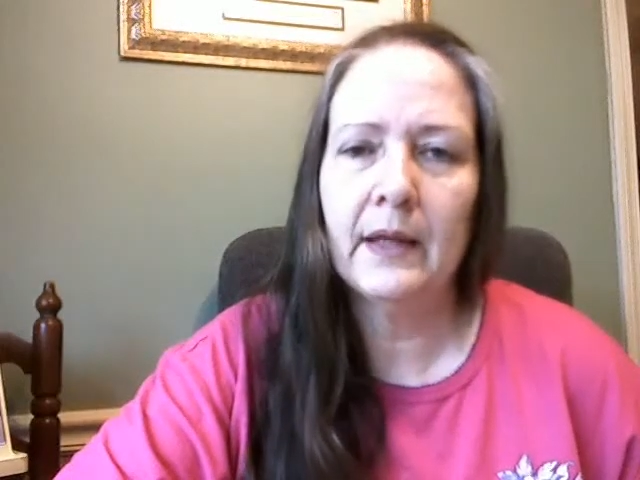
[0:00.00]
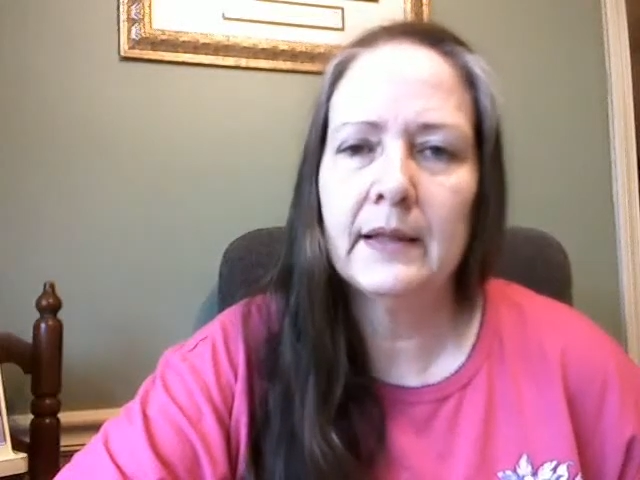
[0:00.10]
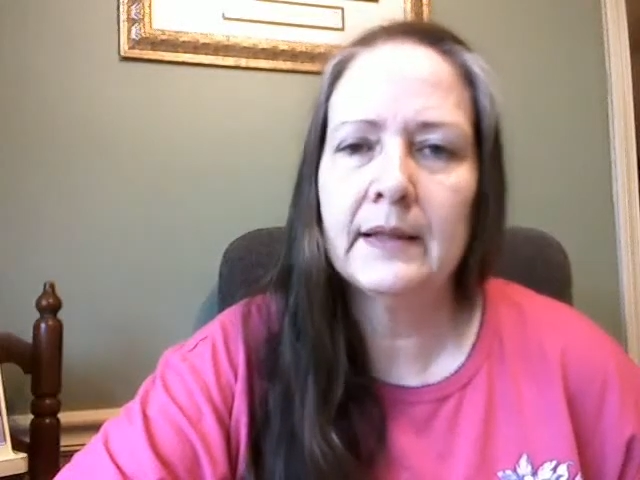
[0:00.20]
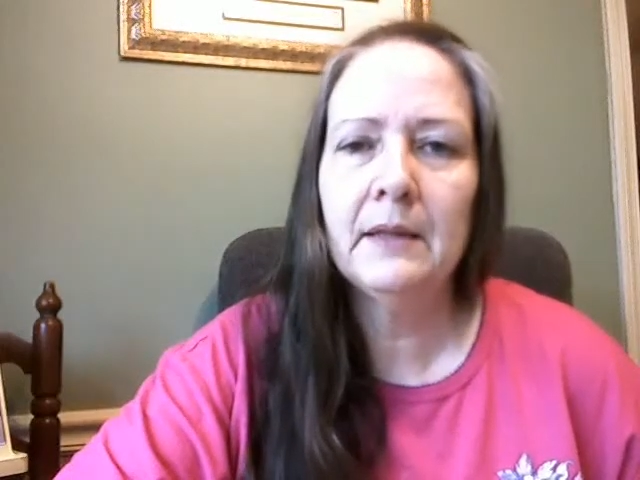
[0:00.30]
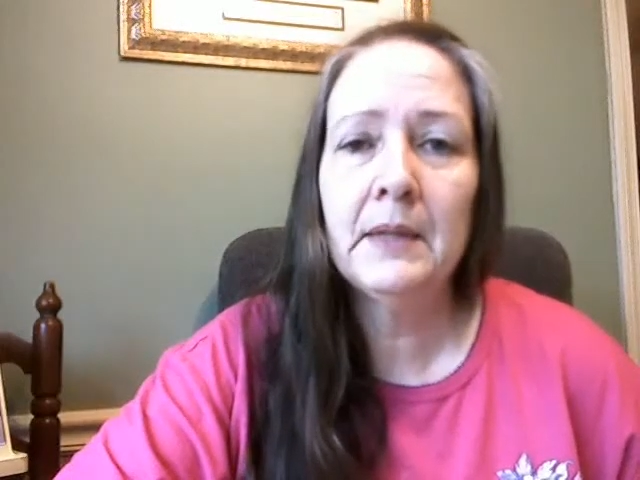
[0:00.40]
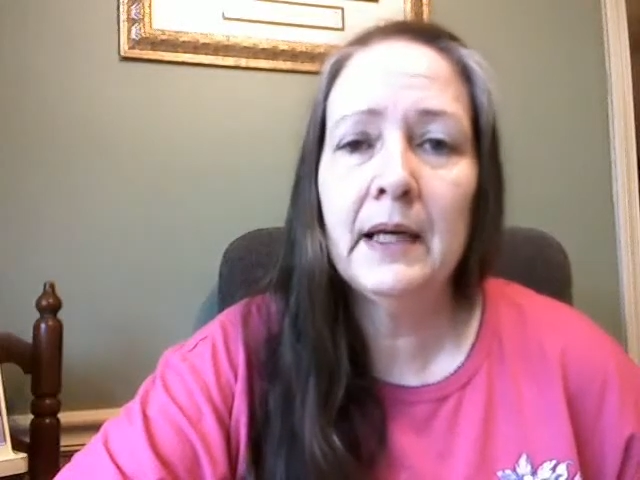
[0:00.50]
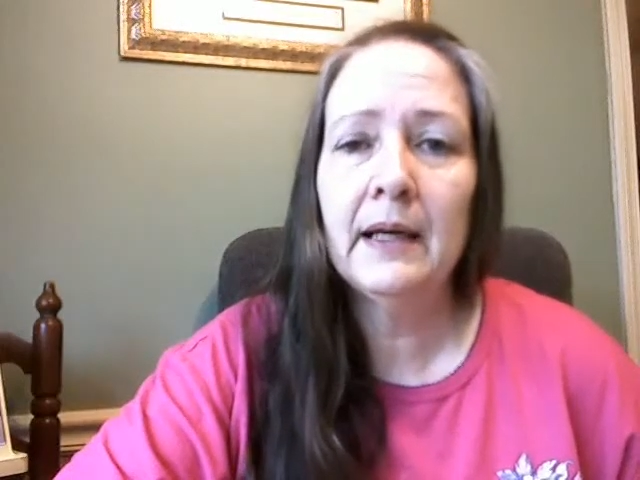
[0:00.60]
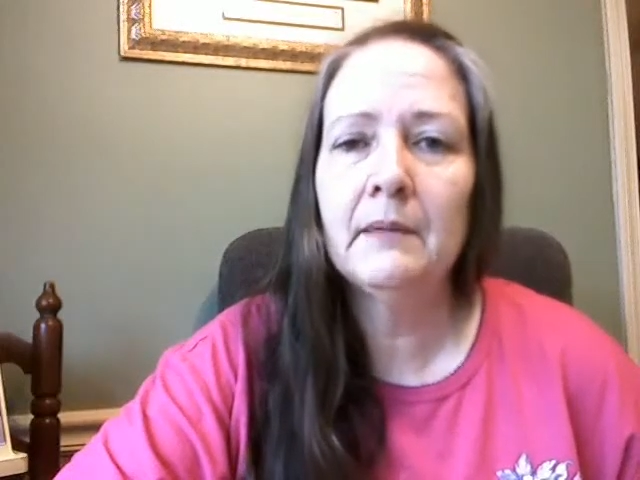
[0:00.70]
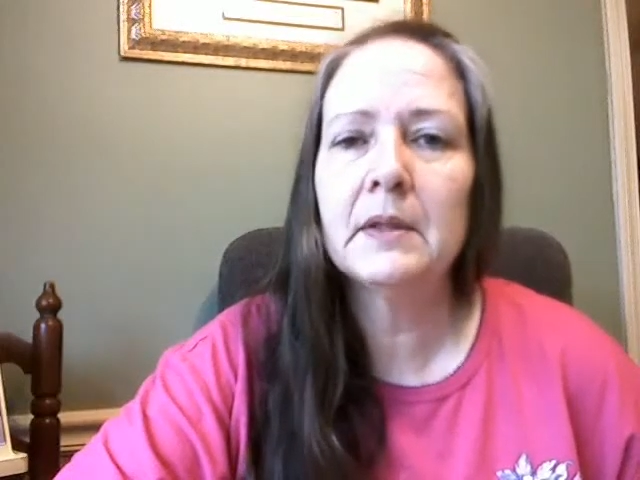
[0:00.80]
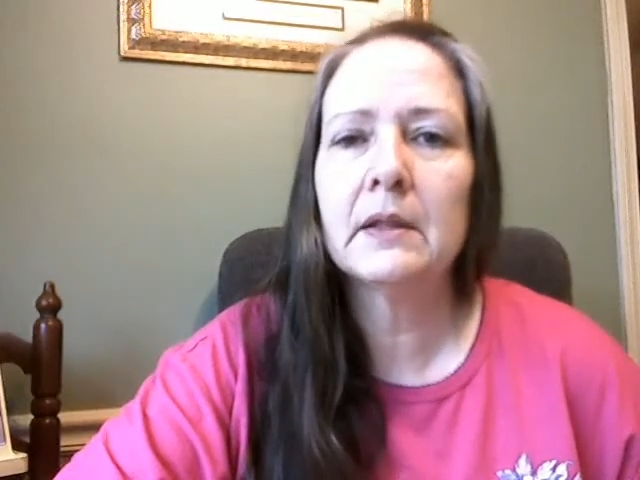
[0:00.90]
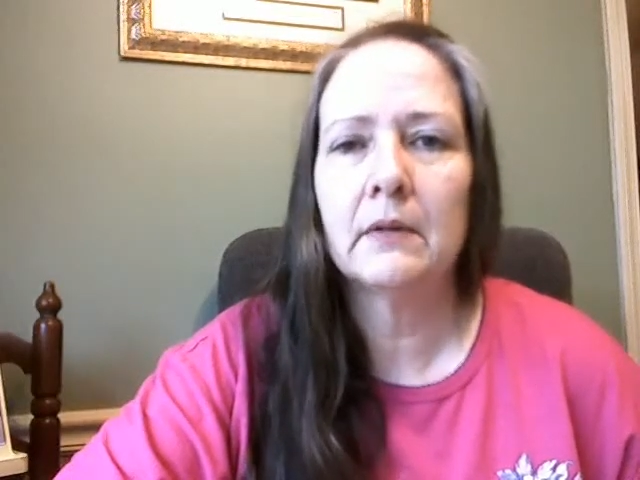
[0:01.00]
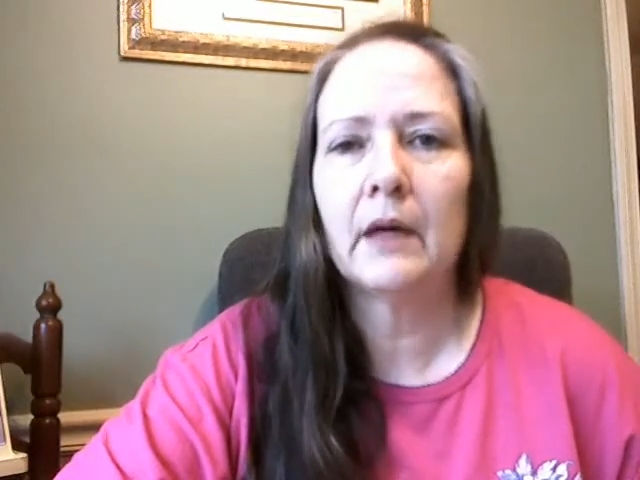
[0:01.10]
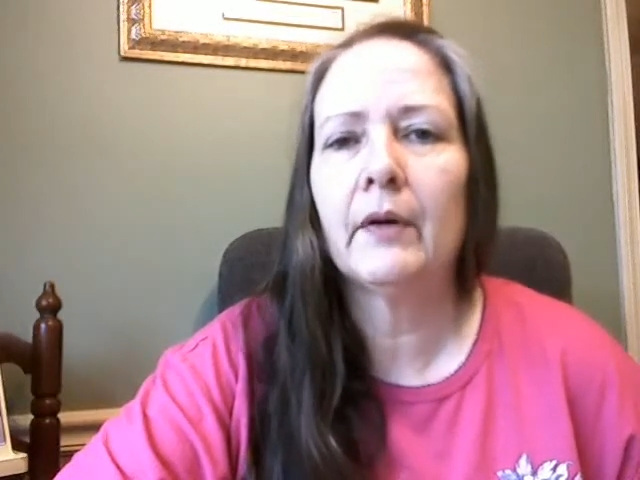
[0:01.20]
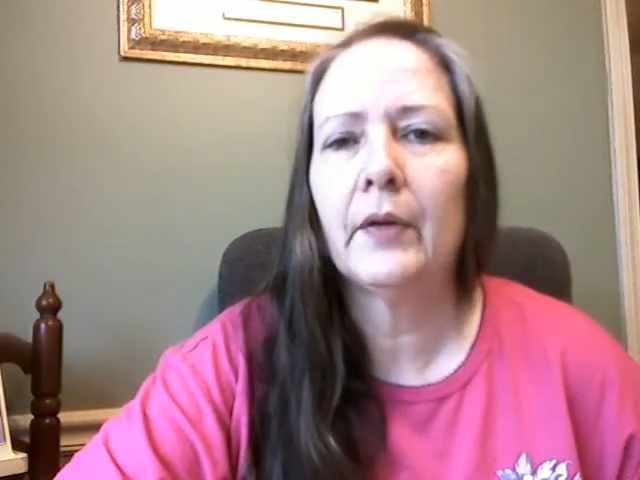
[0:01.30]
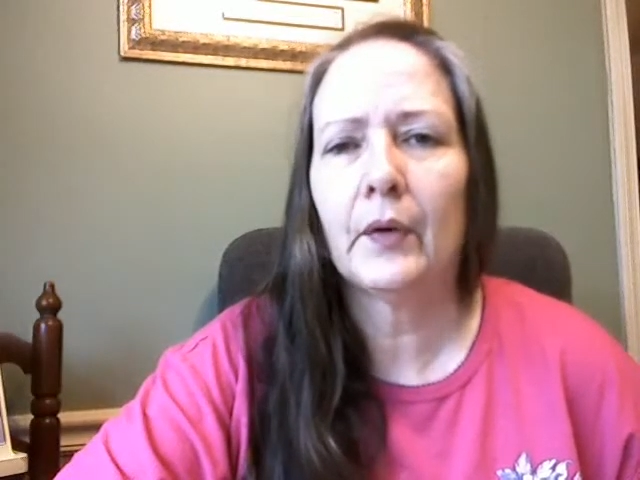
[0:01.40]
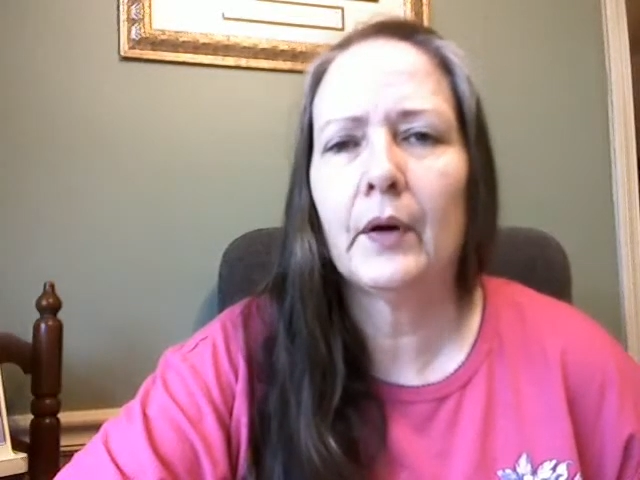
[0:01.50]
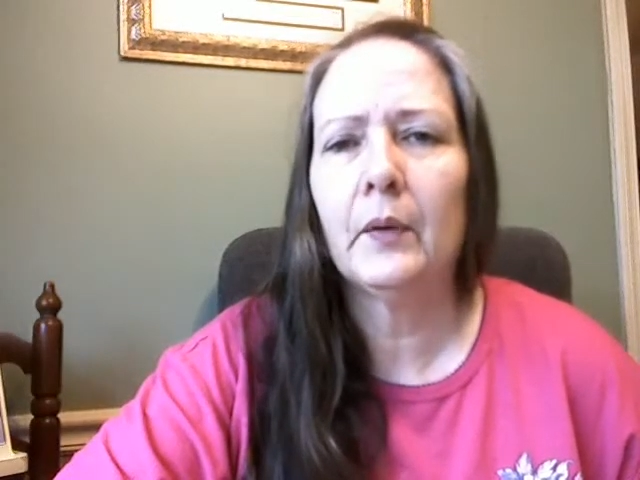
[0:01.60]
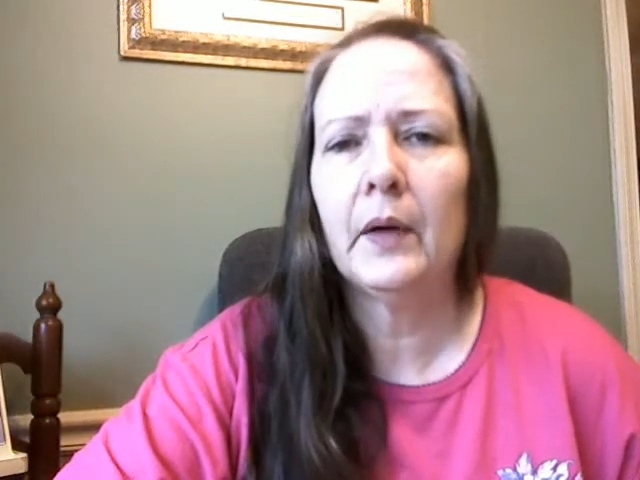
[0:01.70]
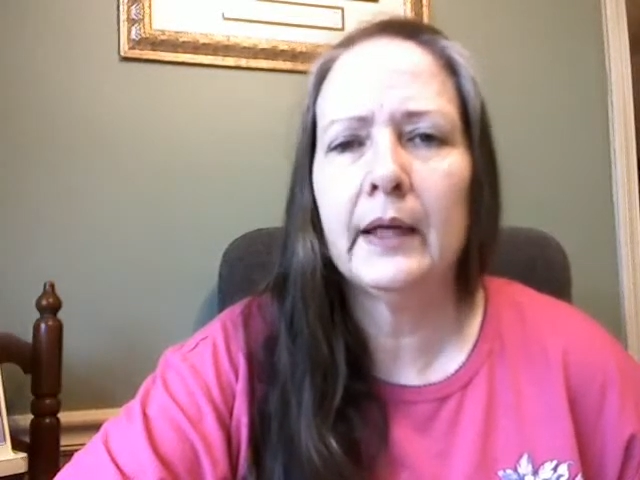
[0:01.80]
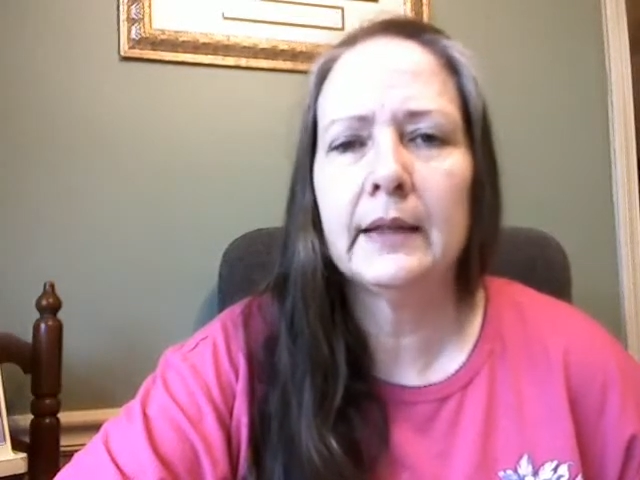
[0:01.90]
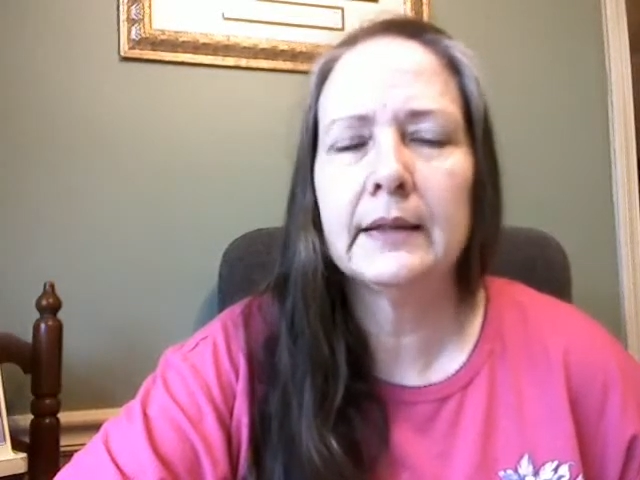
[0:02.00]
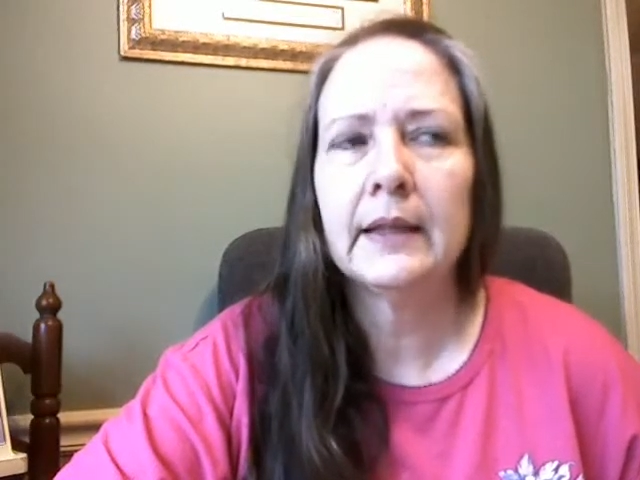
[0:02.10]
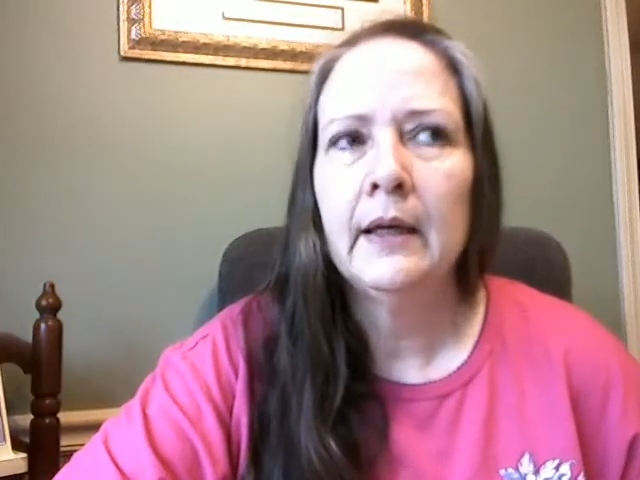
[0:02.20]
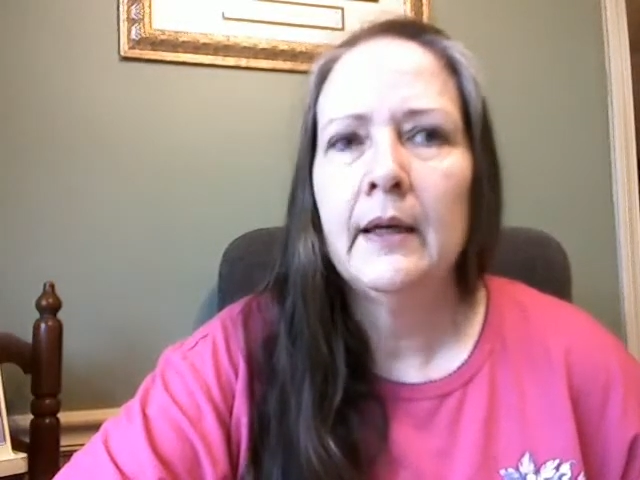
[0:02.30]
and sometimes every 3 weeks,